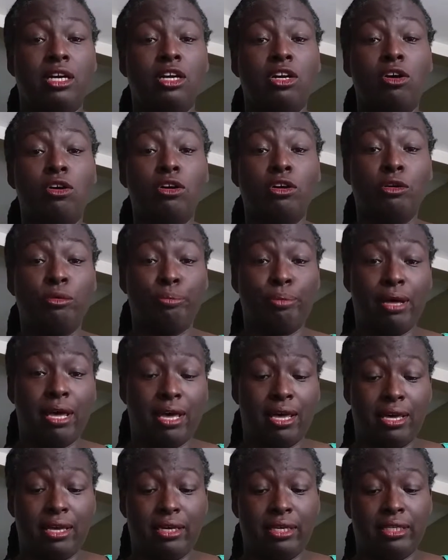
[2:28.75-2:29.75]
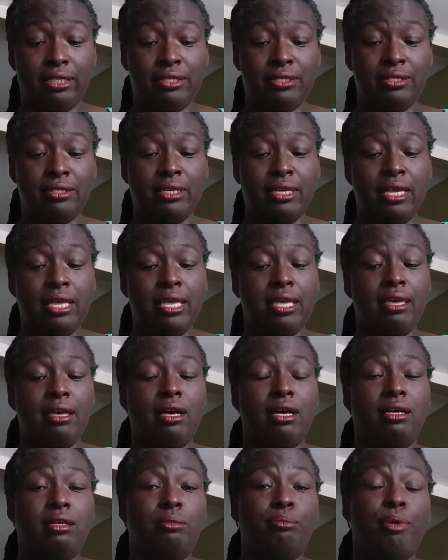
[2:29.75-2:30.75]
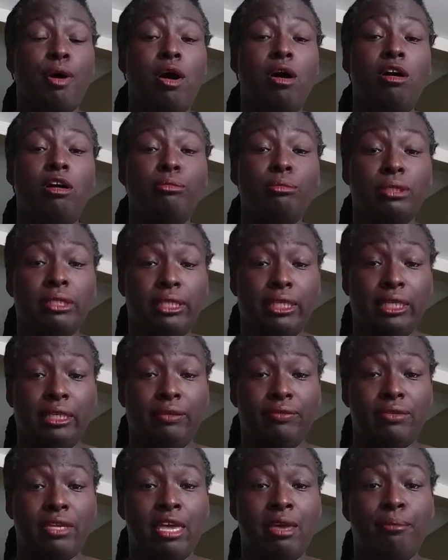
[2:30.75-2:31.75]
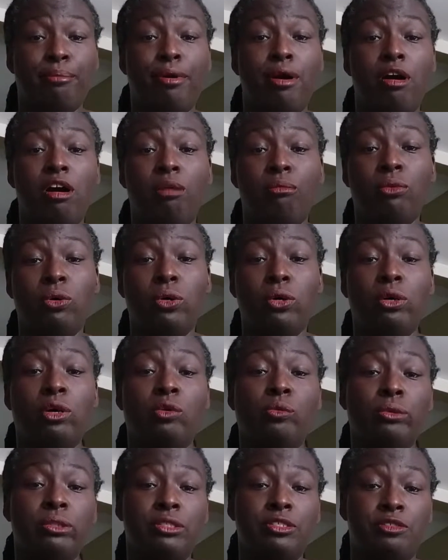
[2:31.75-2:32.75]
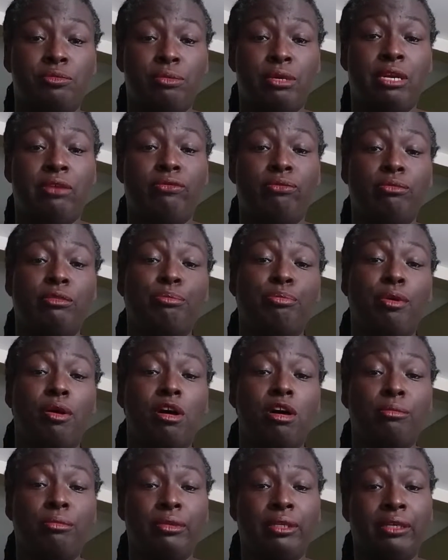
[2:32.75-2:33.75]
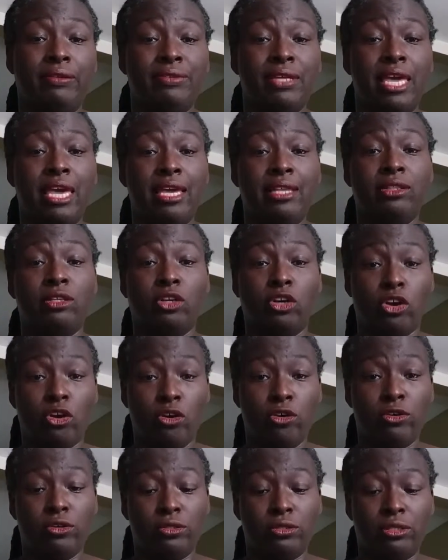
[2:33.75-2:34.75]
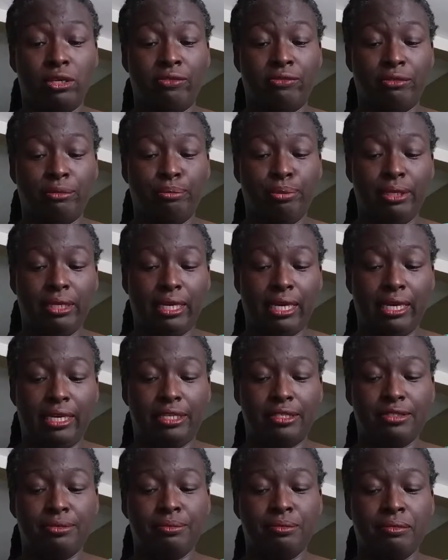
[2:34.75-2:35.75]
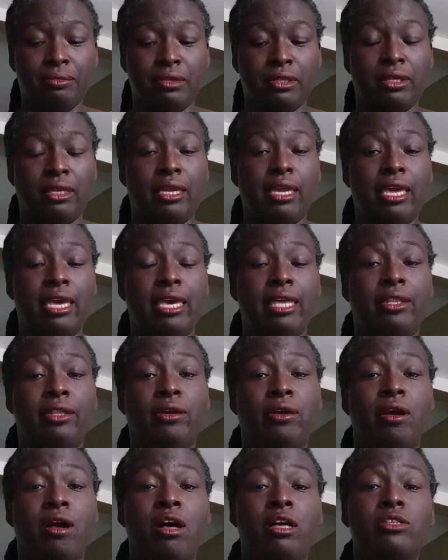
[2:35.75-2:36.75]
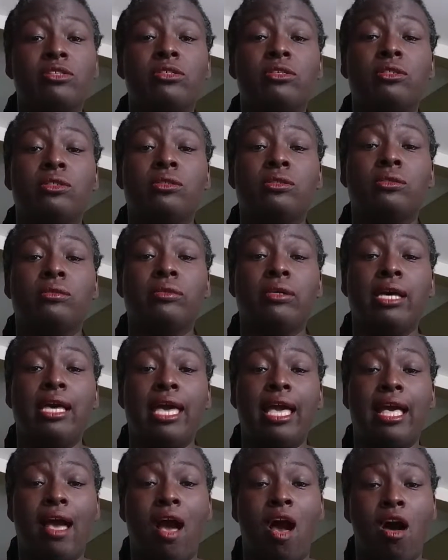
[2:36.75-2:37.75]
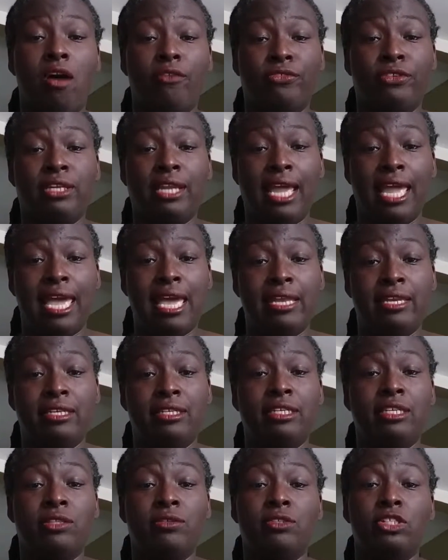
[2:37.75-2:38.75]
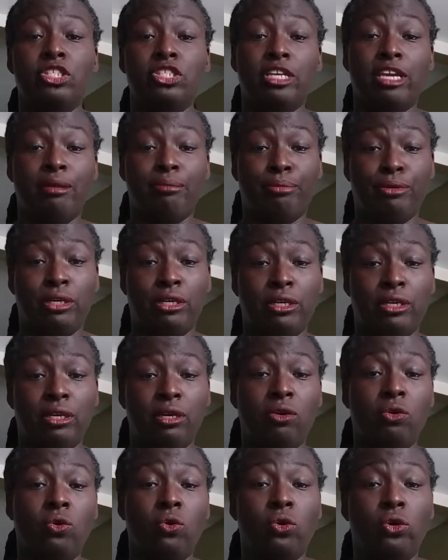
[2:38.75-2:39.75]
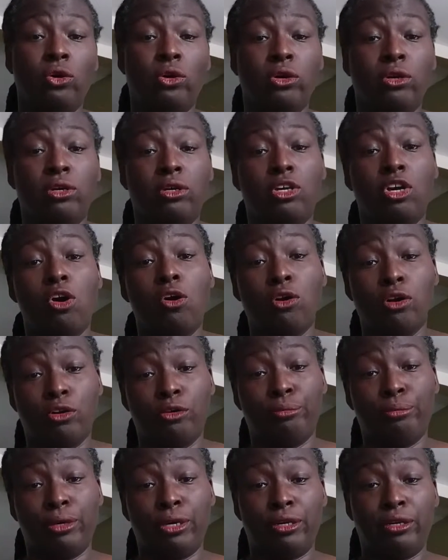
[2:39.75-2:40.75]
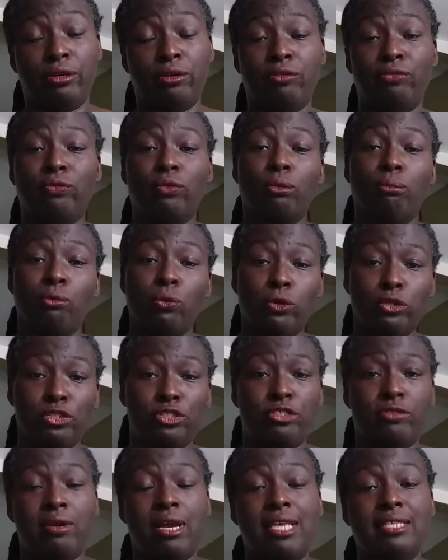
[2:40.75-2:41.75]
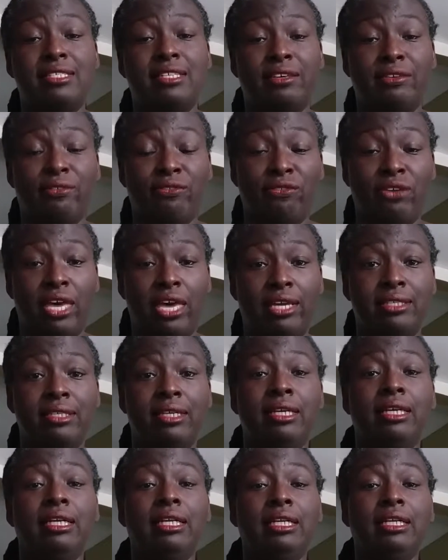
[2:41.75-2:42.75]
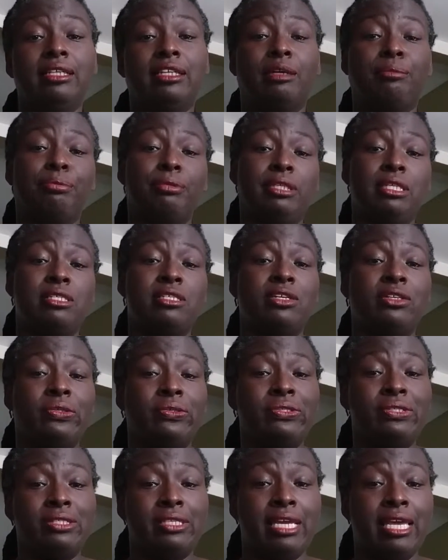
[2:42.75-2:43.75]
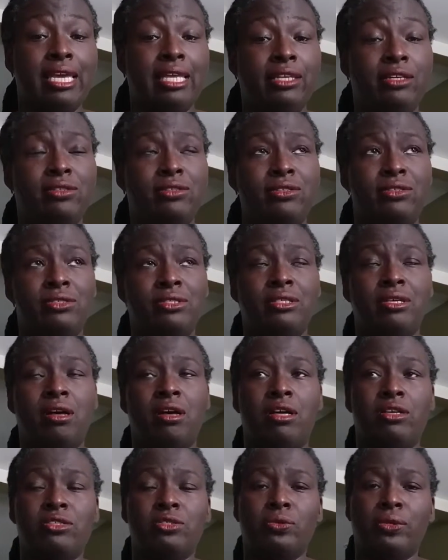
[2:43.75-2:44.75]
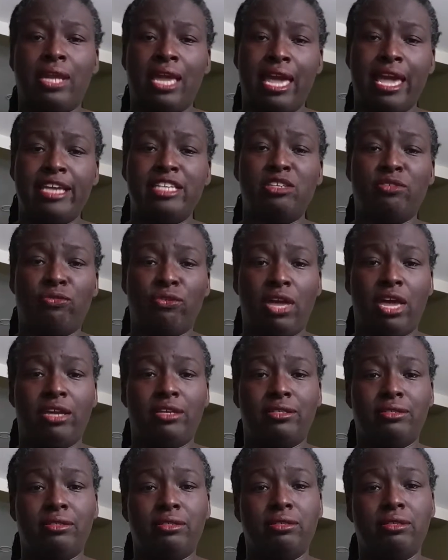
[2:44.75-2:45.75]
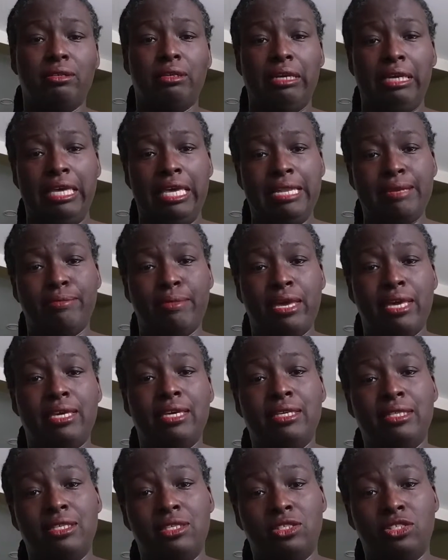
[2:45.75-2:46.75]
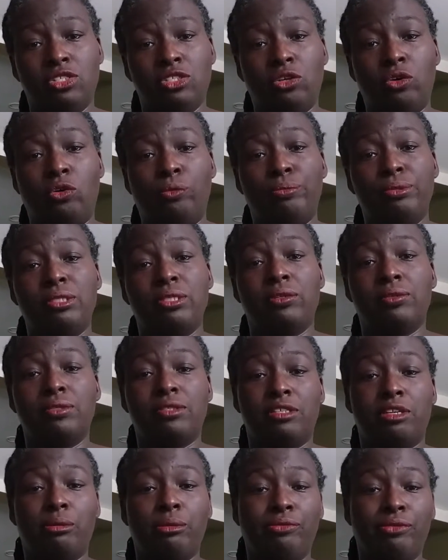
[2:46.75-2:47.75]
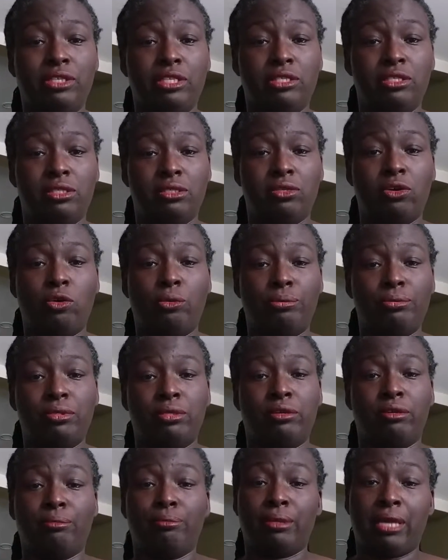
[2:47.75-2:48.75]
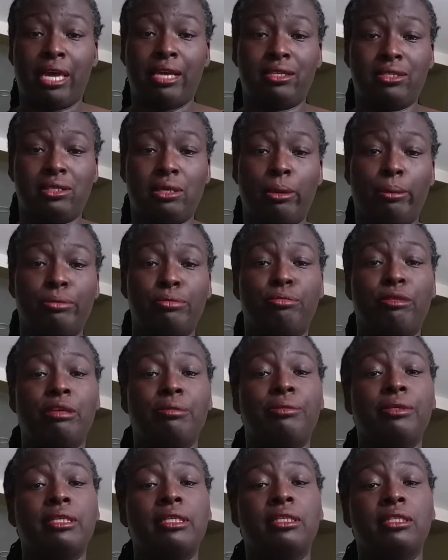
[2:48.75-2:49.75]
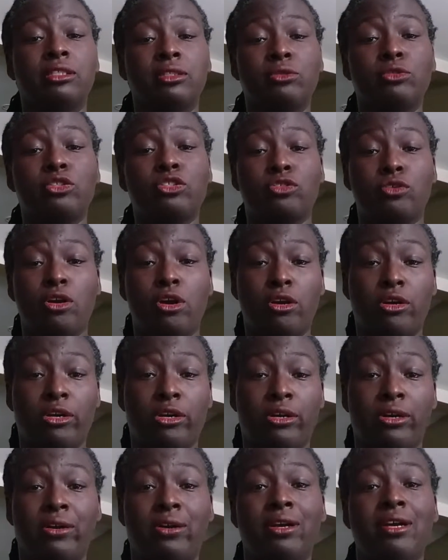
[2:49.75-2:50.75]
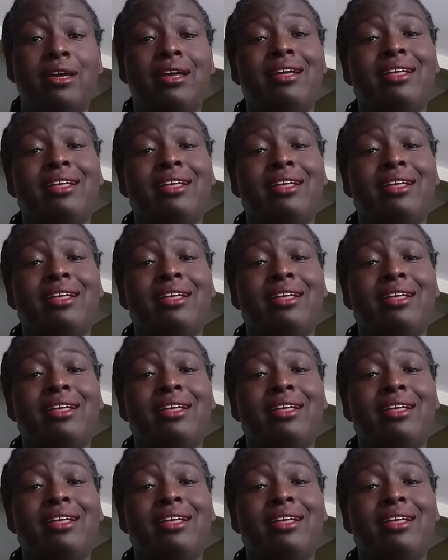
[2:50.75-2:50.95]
cocoa pods, palm leaves, and palm oil, which is made from the palm leaves and the kernel of the plant. And they're also often added either shea butter or cocoa butter for a moisturizing effect. Now please understand that there's also an ash factor in making this soap. So some of these soaps that are black soaps may be a little stronger